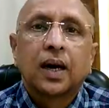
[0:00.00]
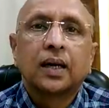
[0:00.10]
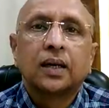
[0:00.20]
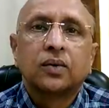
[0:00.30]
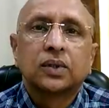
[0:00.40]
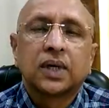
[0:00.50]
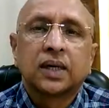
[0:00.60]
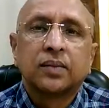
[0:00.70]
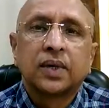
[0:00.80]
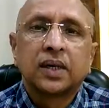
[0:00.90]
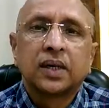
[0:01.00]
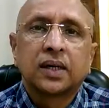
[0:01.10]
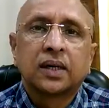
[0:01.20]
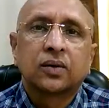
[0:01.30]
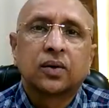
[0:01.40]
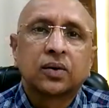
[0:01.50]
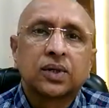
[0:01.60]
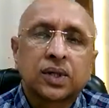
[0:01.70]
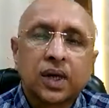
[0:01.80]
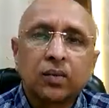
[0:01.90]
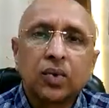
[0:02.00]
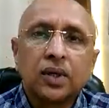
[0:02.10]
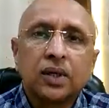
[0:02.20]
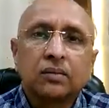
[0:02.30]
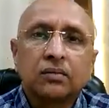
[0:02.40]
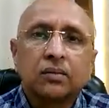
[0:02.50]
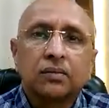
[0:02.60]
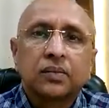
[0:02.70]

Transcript: And he was admitted. I have given stramonium.